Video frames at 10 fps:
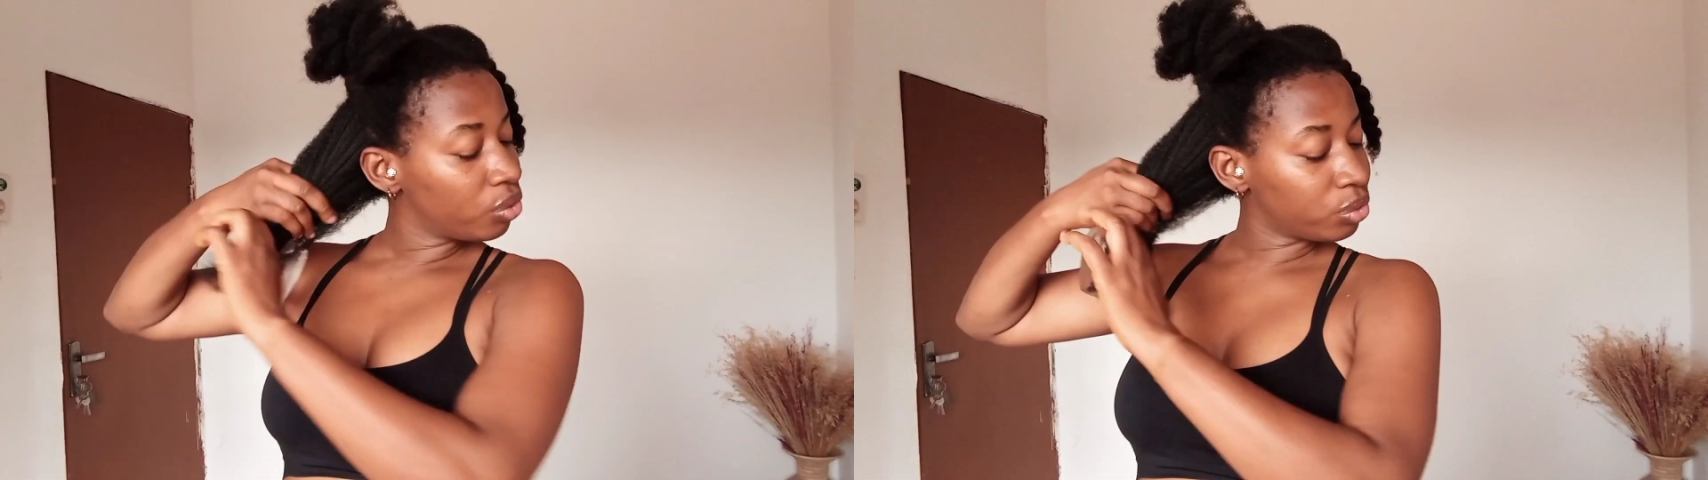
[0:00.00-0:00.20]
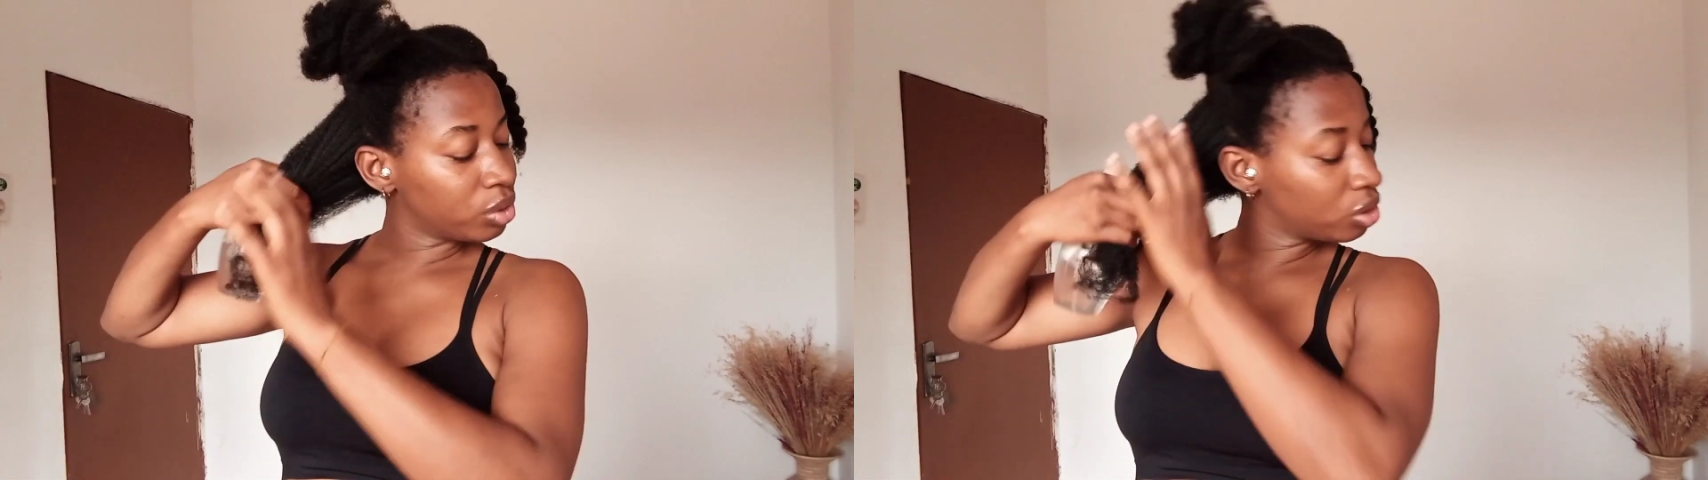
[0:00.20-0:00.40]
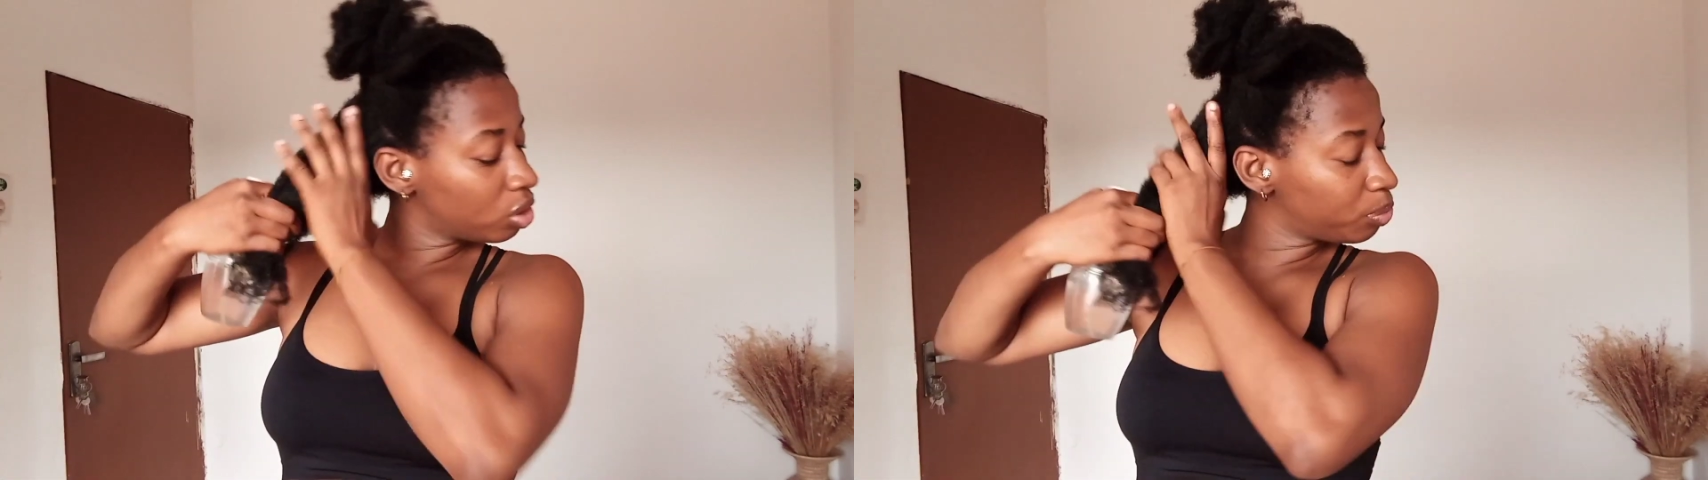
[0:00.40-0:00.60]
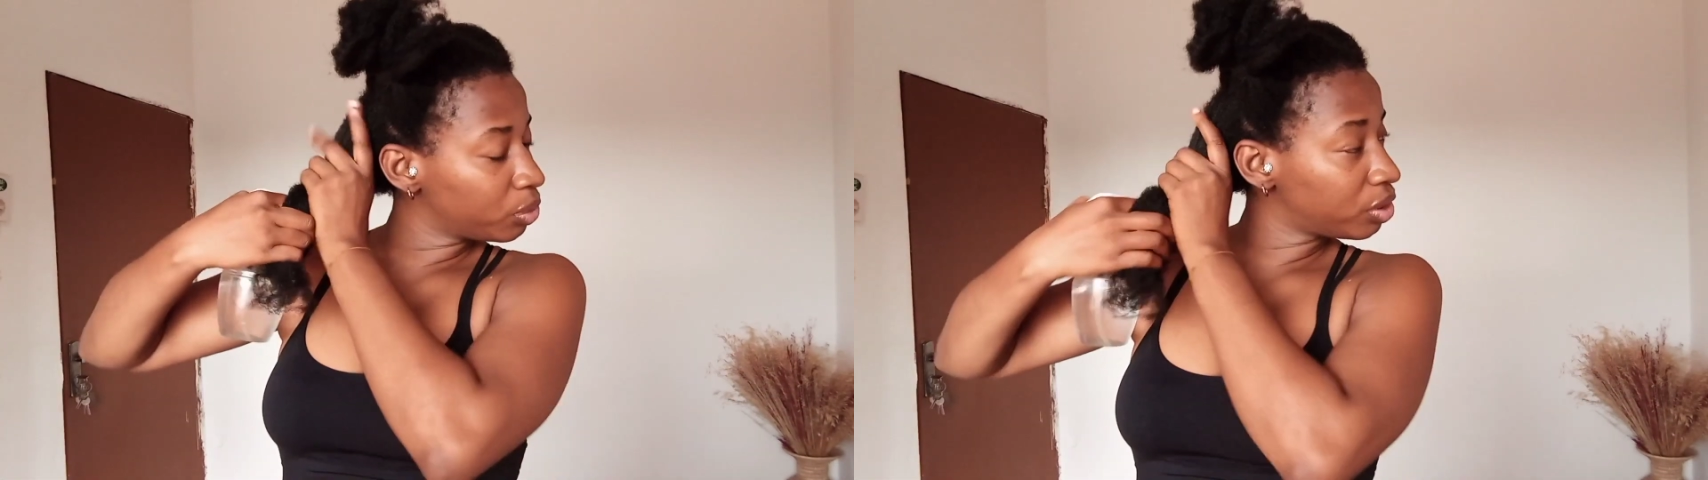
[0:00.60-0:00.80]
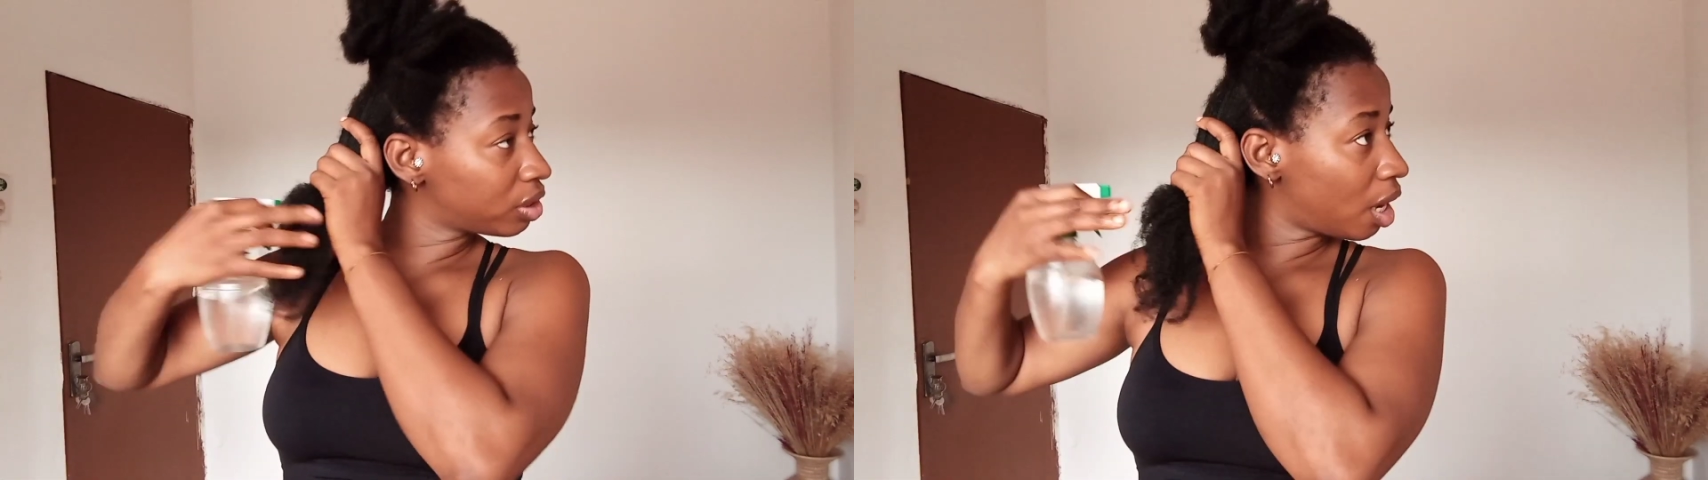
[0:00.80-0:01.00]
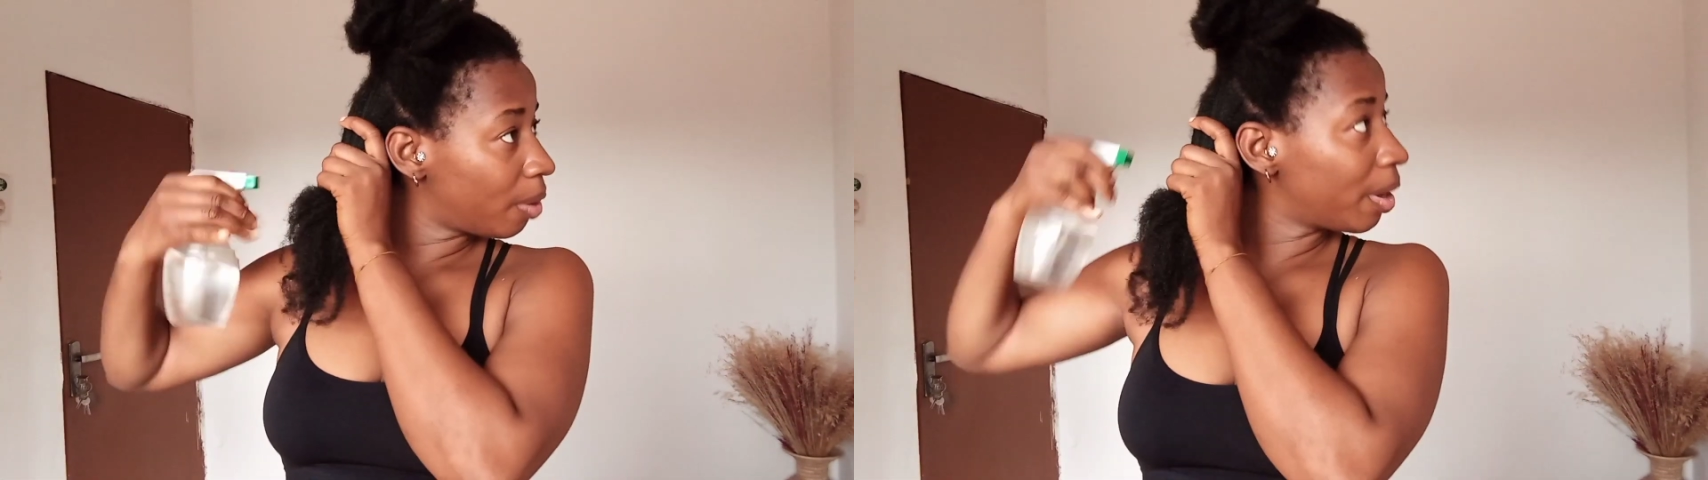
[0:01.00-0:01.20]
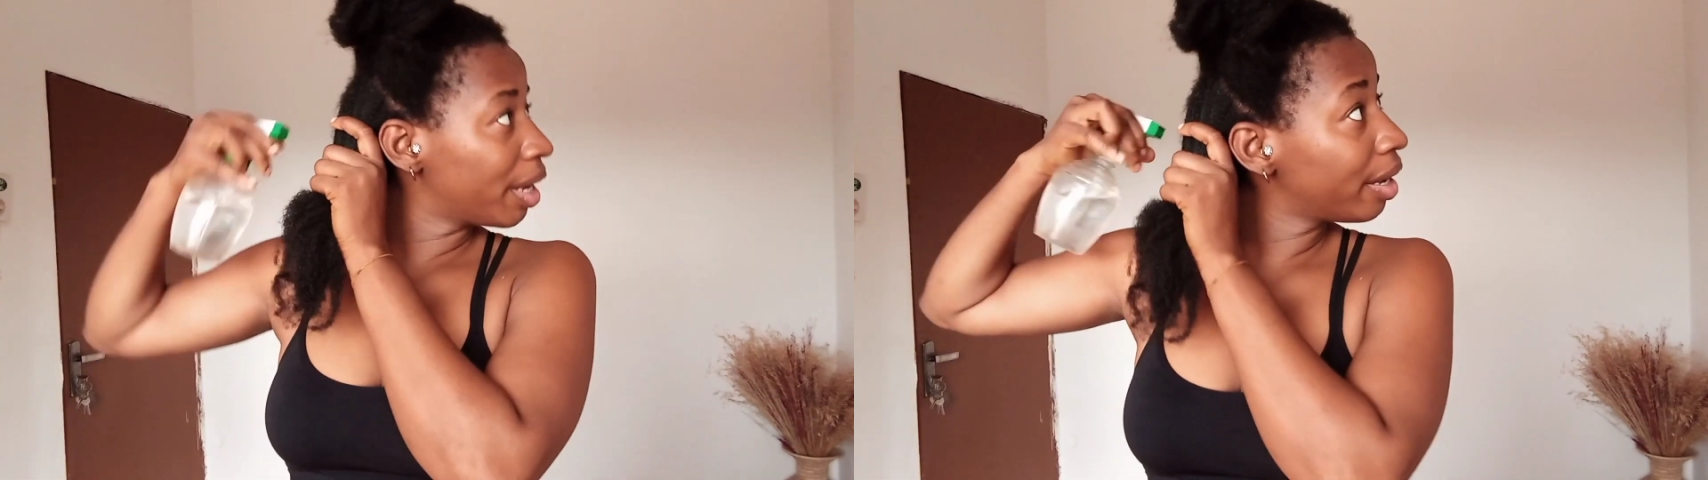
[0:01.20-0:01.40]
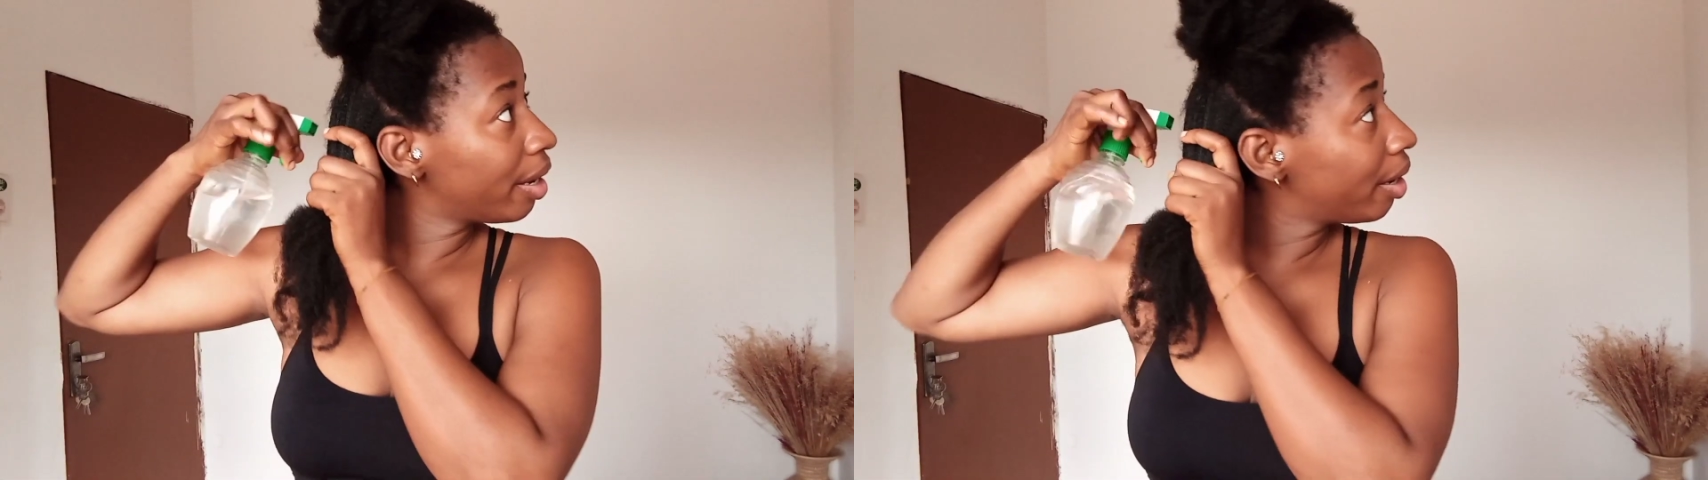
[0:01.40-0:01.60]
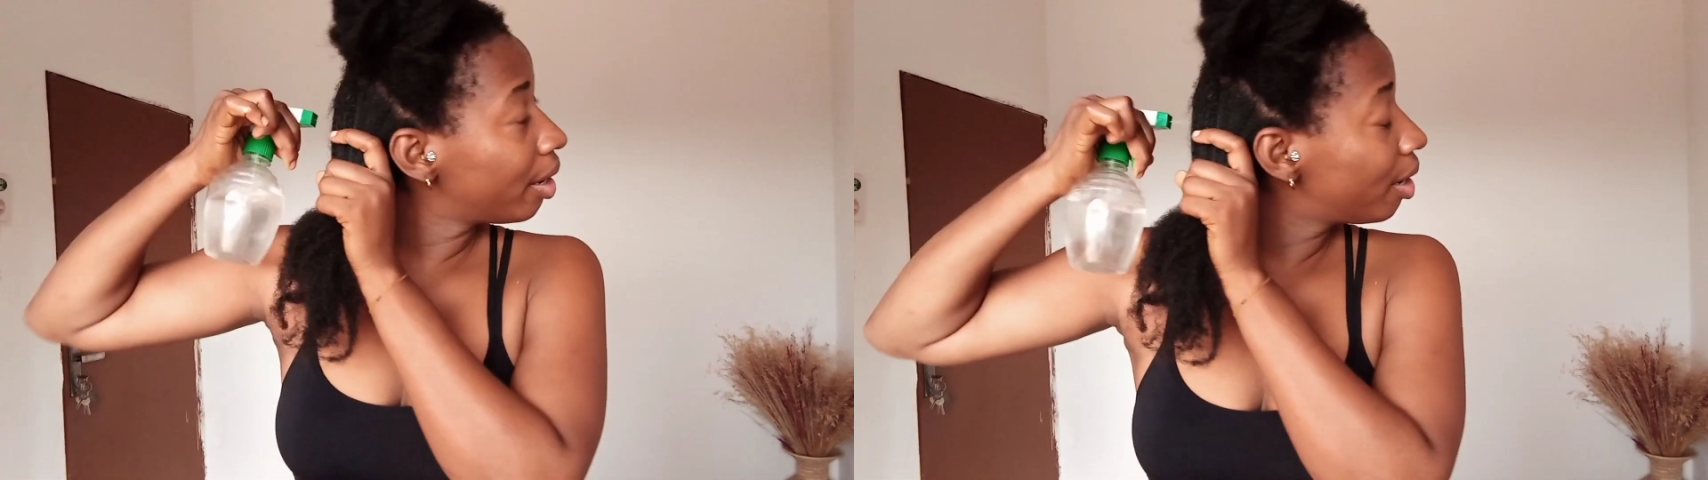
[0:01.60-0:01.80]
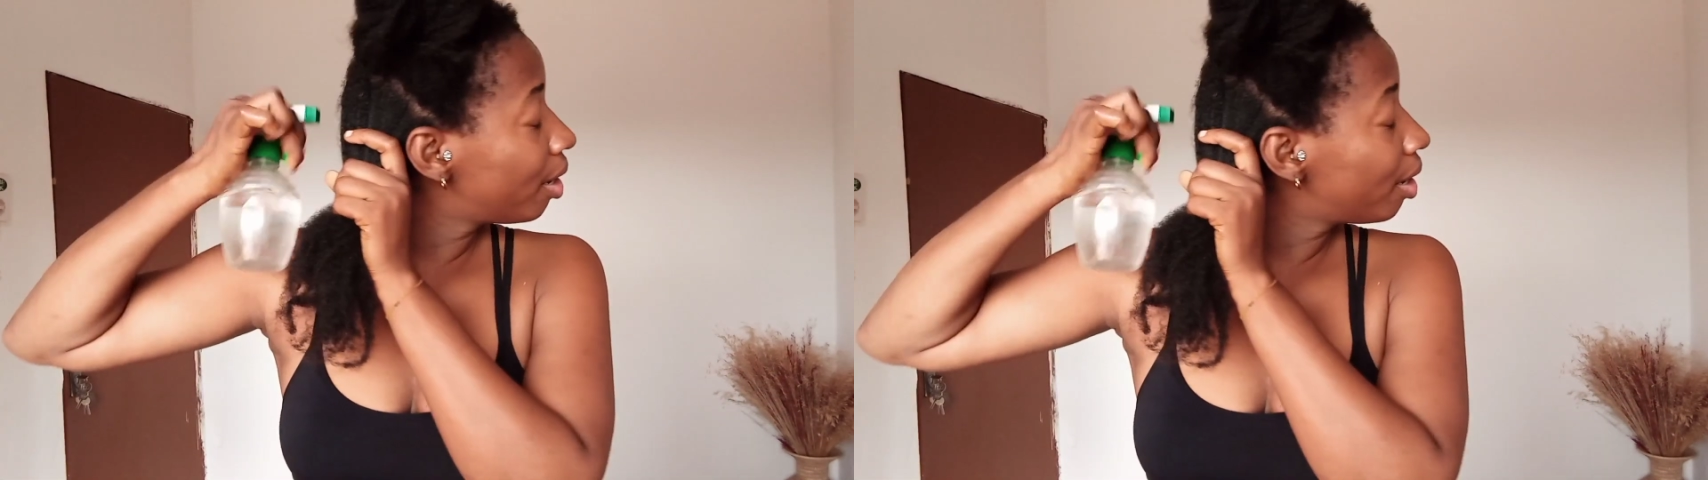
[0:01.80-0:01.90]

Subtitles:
we do not put our hair